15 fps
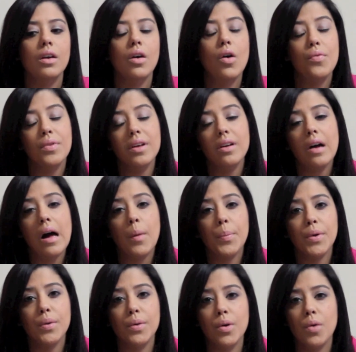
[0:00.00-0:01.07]
it'll
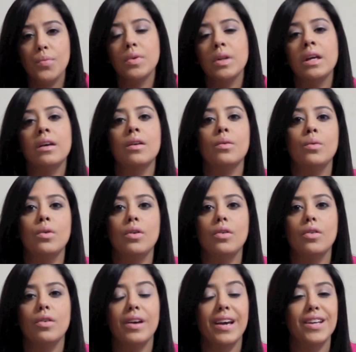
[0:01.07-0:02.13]
help you, and hopefully it
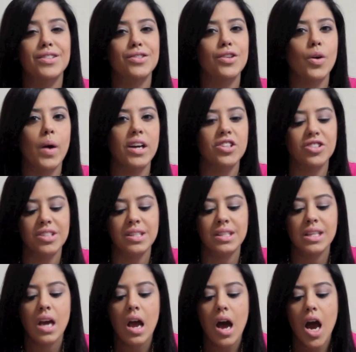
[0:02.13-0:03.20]
will answer your
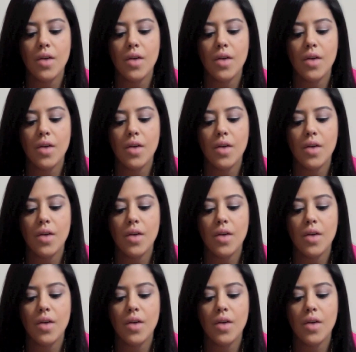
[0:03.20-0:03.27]
questions.